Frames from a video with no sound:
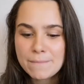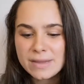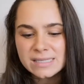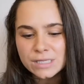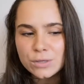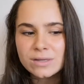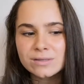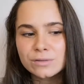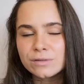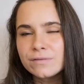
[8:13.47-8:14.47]
means that you
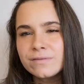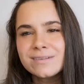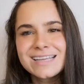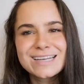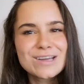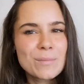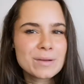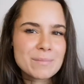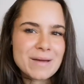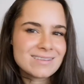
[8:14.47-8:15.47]
can sort of get up
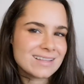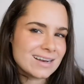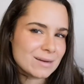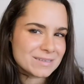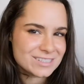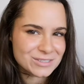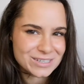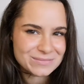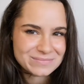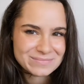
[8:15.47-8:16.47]
and about that little bit
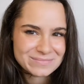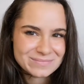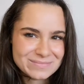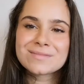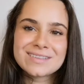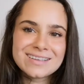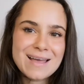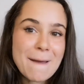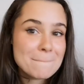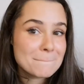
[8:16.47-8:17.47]
sooner.
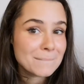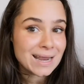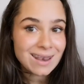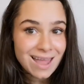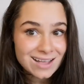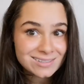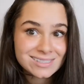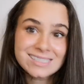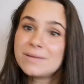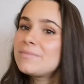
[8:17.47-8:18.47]
My
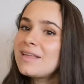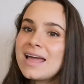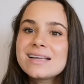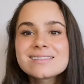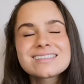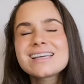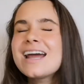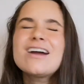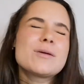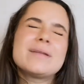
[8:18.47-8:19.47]
last tip then is
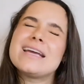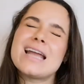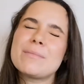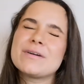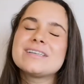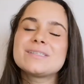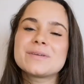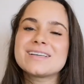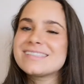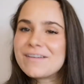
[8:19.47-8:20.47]
terribly glamorous,
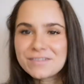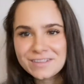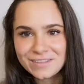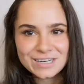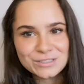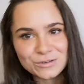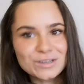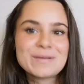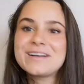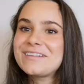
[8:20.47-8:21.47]
because everything that I talk
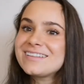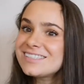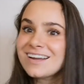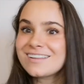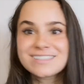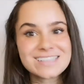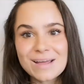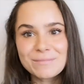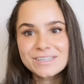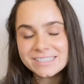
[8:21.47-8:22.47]
about on this channel is
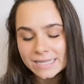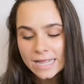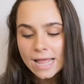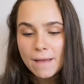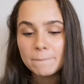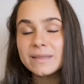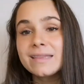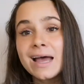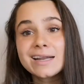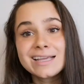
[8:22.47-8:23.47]
glamorous, but
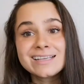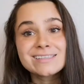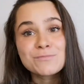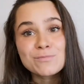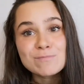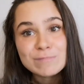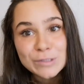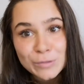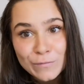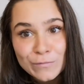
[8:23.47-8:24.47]
that is
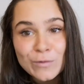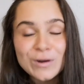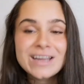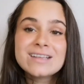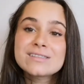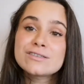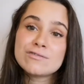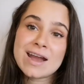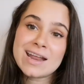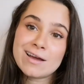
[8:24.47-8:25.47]
to avoid
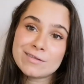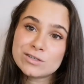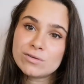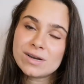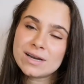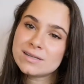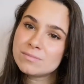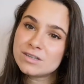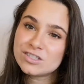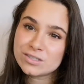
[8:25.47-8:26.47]
straining on the toilet as
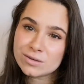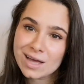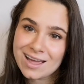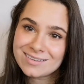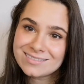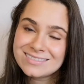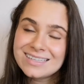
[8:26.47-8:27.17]
much as you can.